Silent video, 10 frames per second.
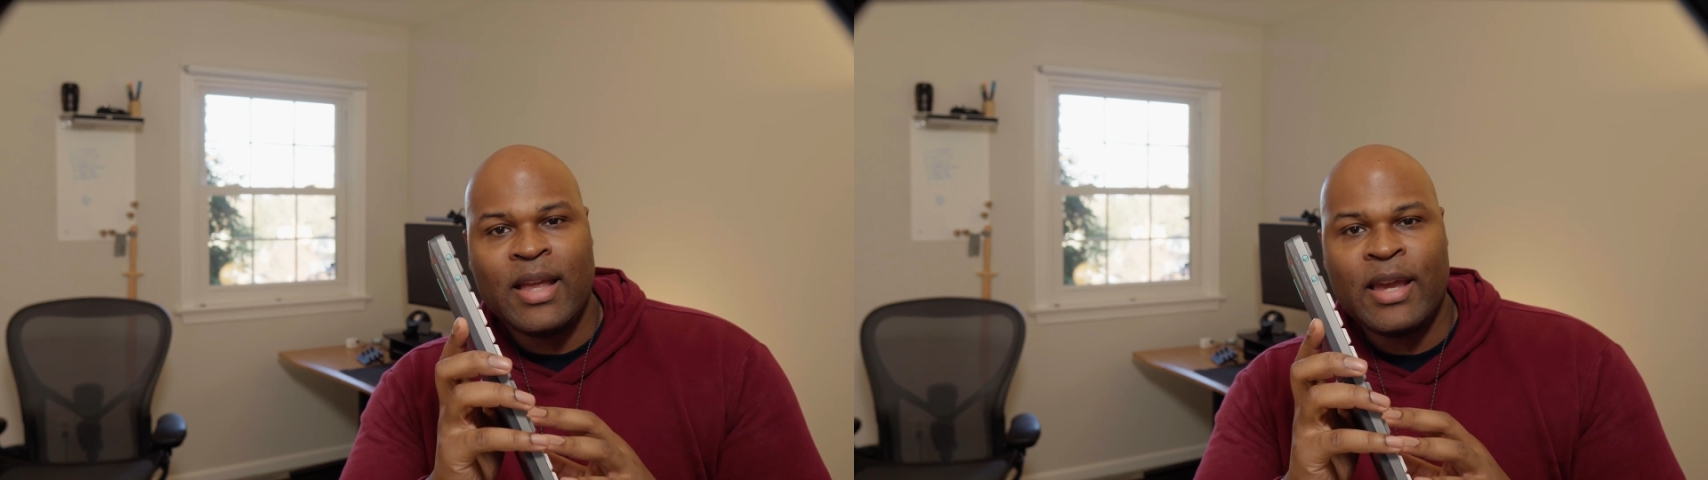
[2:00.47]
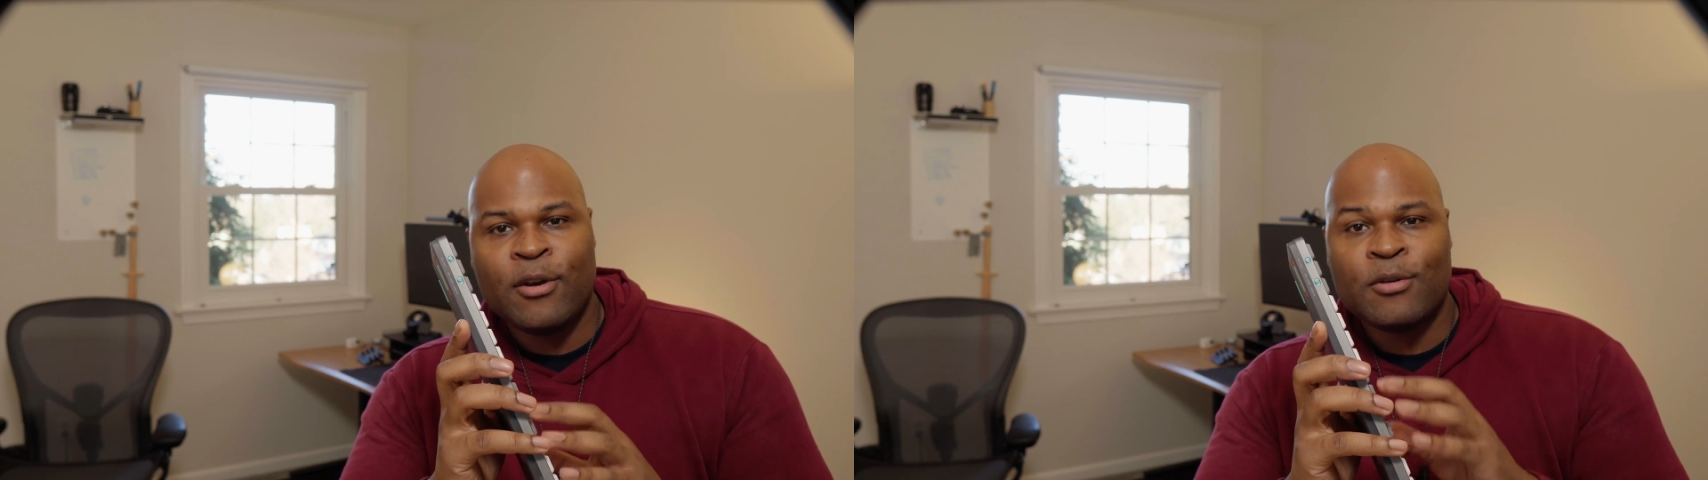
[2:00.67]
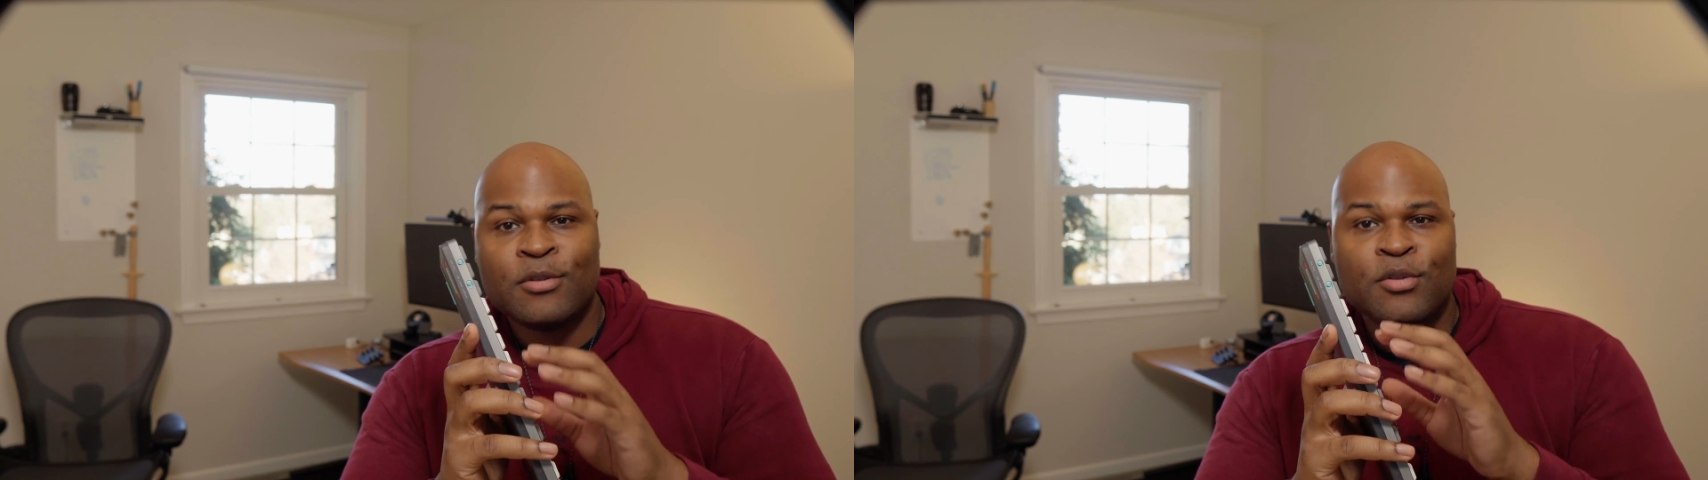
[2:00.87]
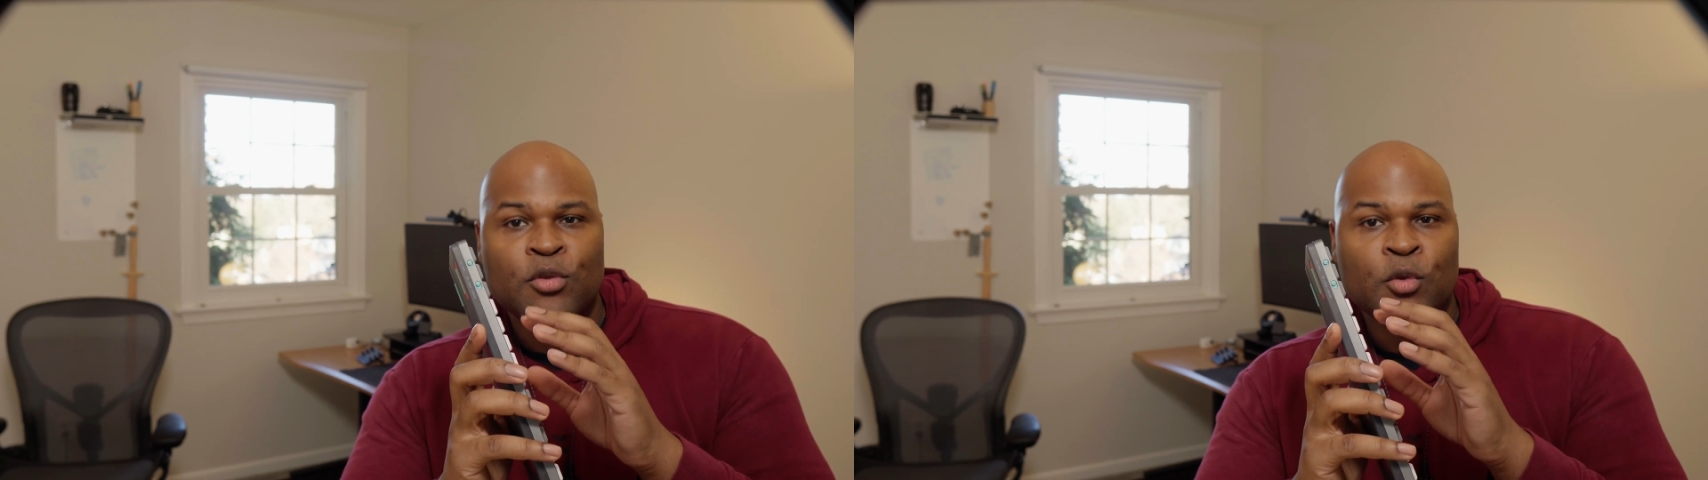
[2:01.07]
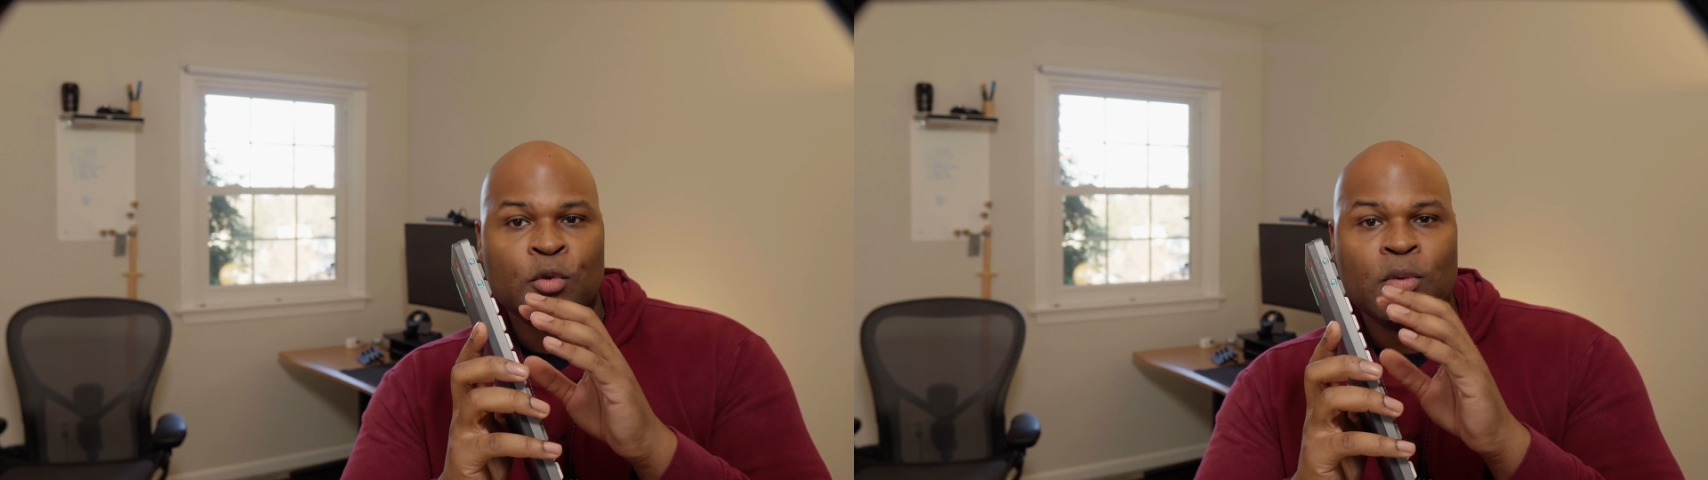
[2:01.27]
layers
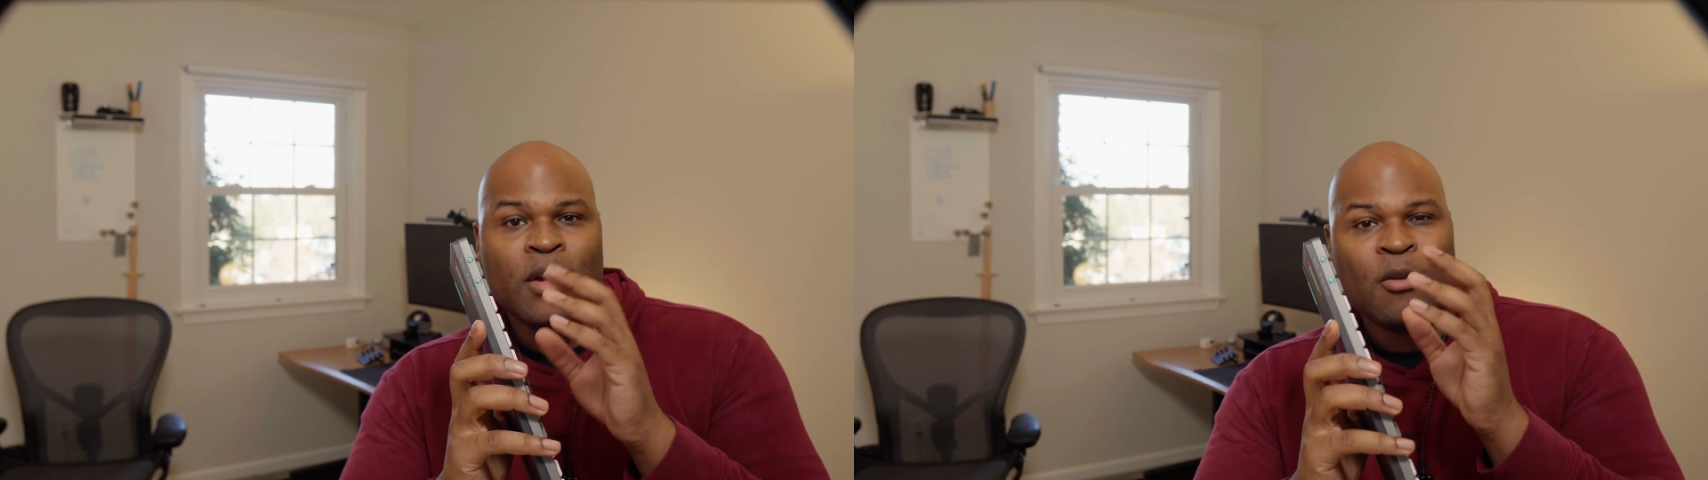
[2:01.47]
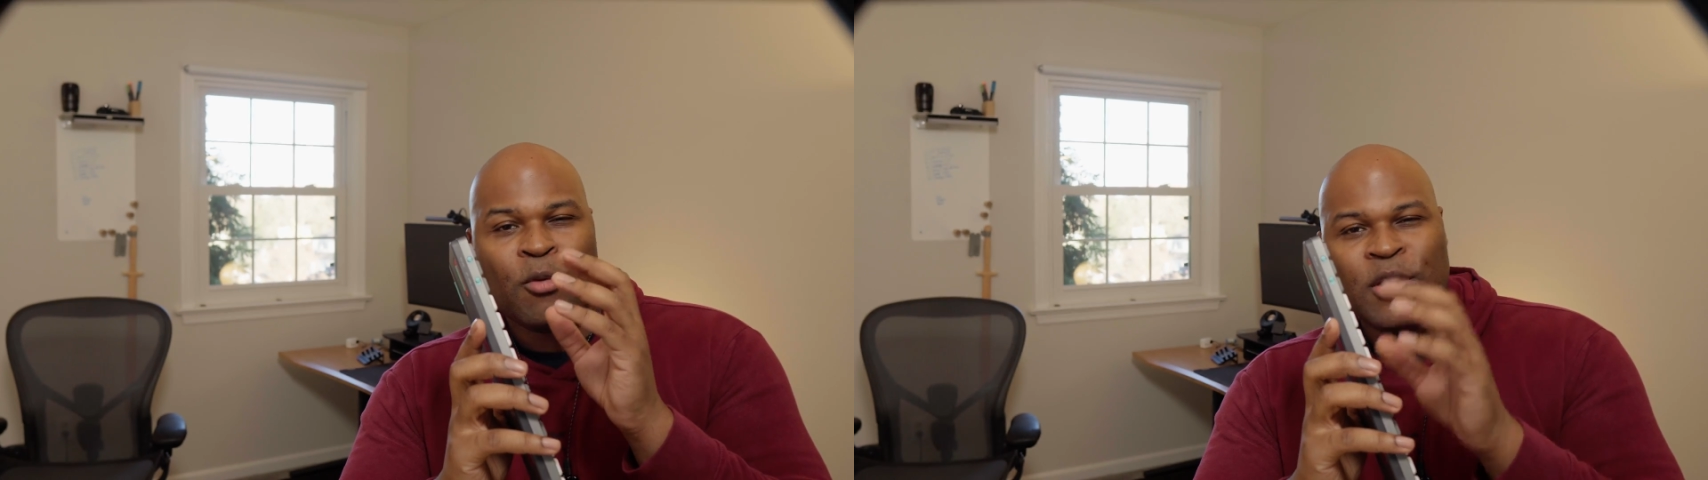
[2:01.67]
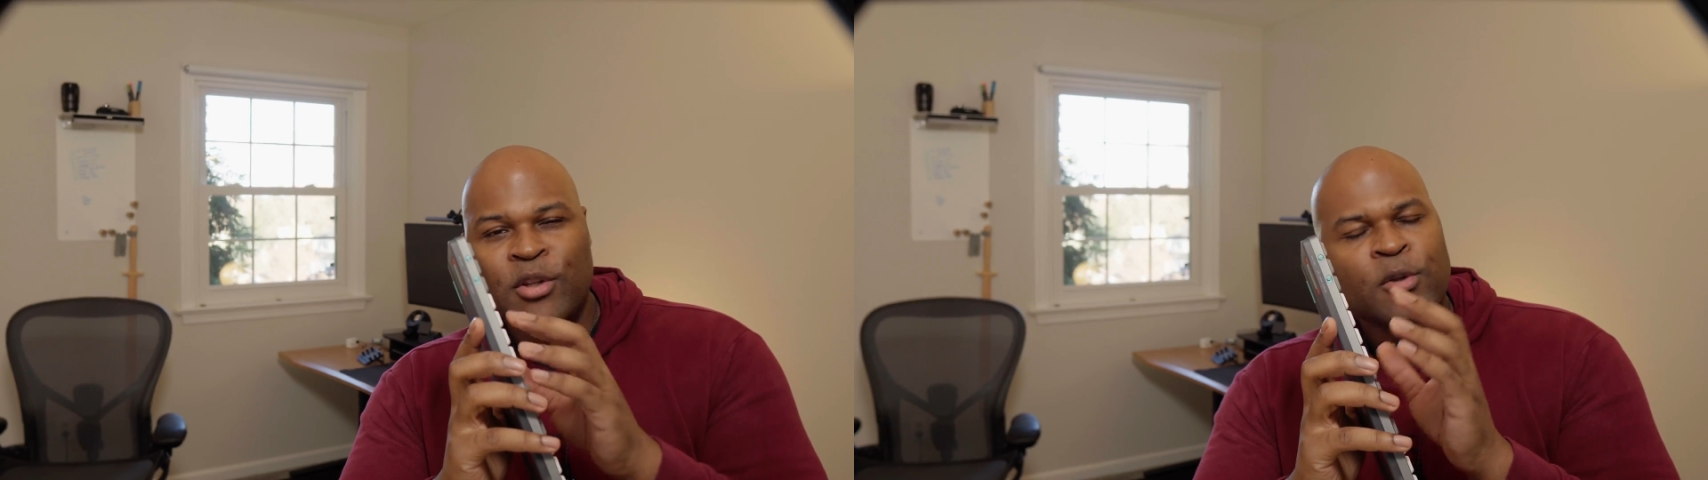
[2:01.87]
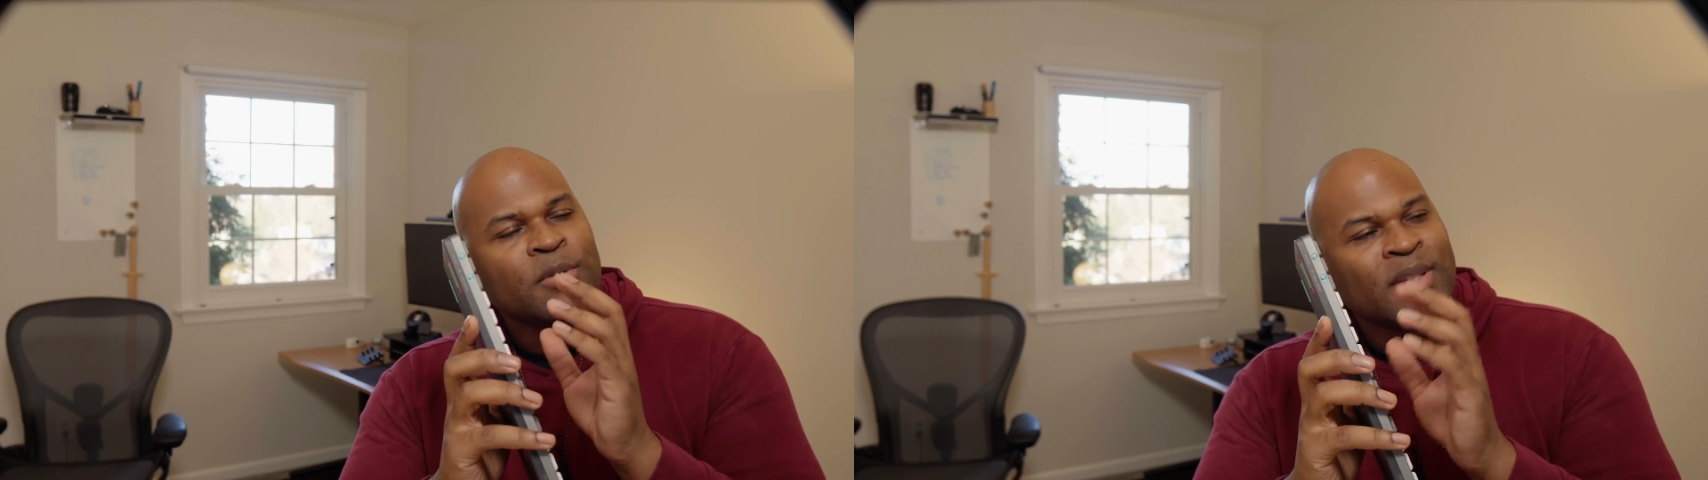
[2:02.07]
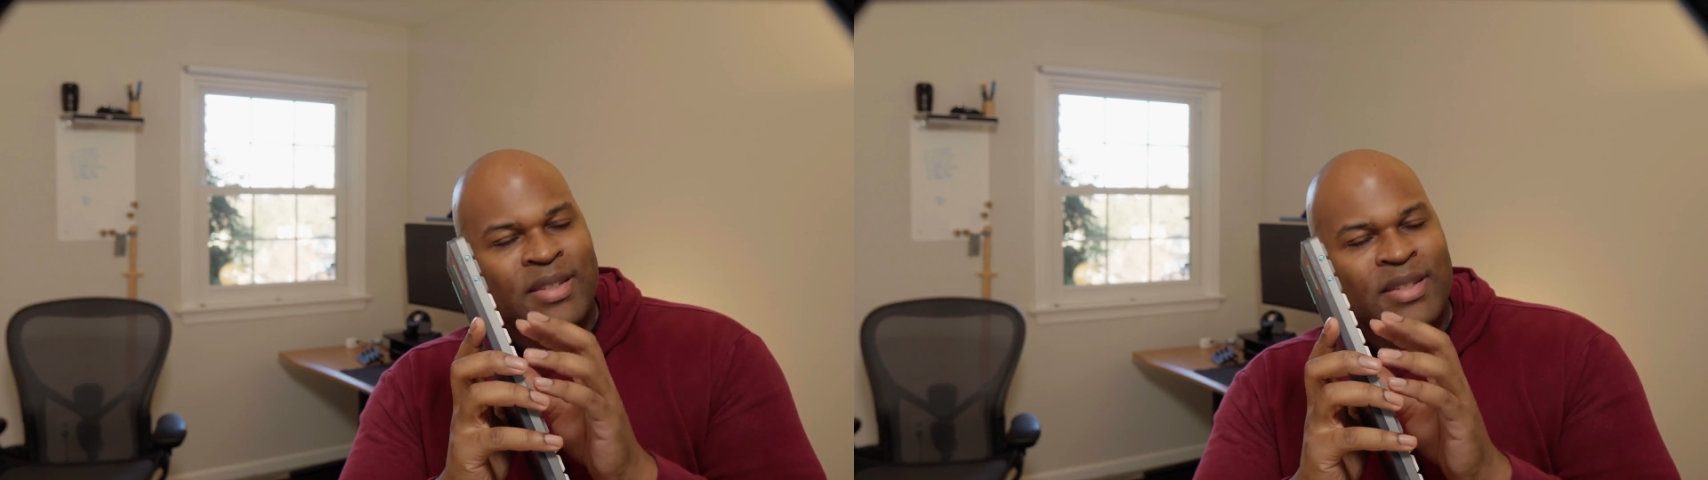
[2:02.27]
to reduce the